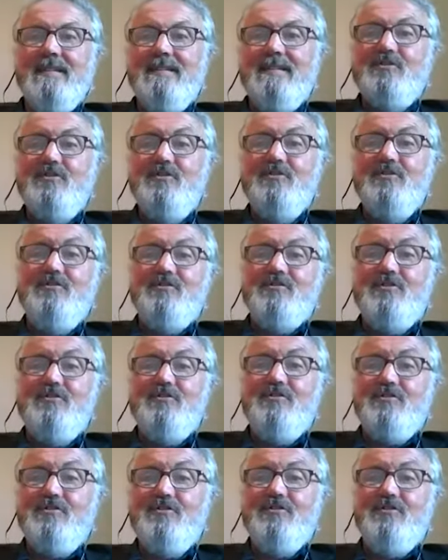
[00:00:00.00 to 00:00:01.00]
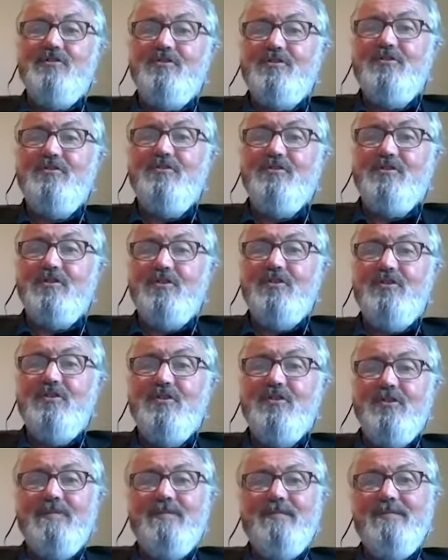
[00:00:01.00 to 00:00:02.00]
True, true, true, true,
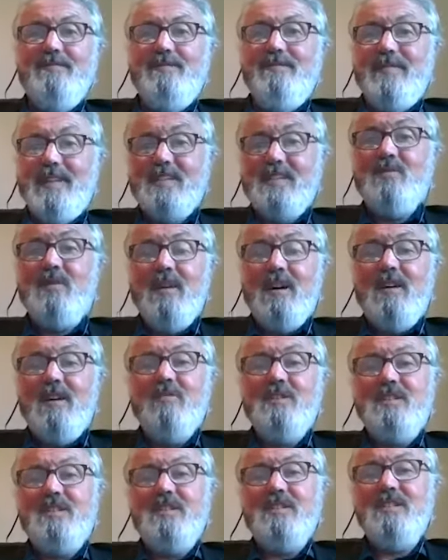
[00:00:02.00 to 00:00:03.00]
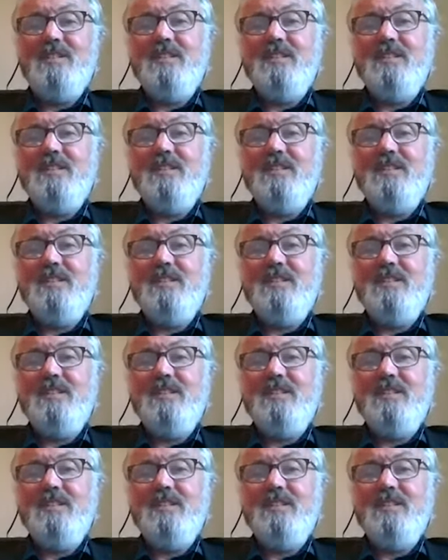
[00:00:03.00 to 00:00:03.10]
true. That's what I would su-